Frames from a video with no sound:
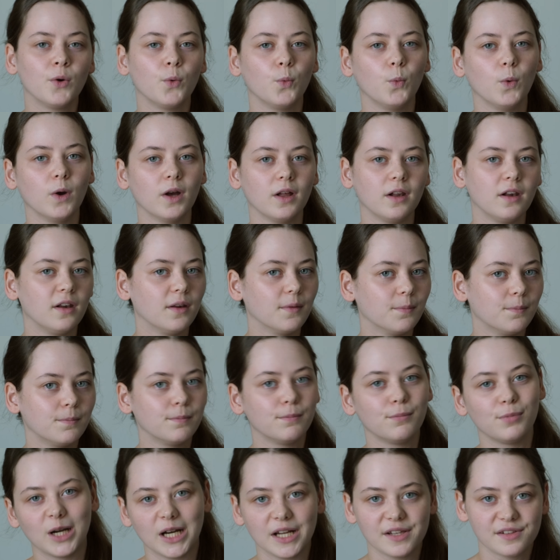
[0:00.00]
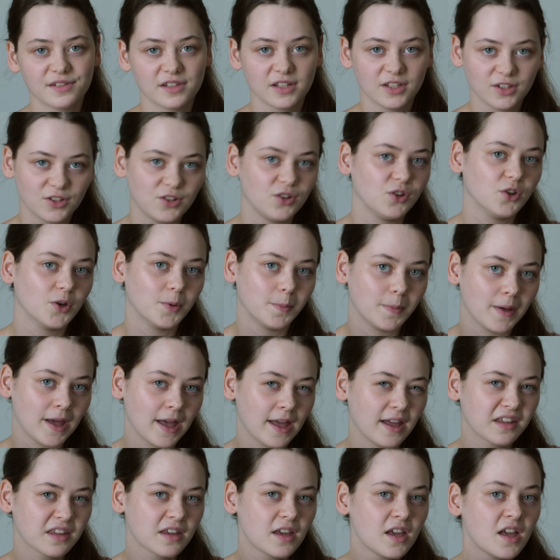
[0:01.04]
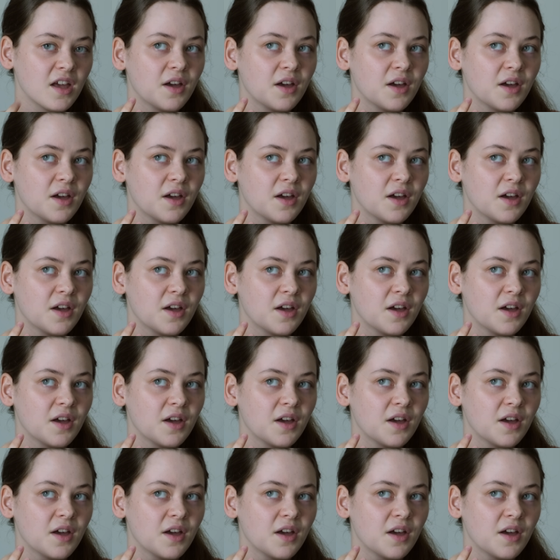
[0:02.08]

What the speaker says: will press into your bag.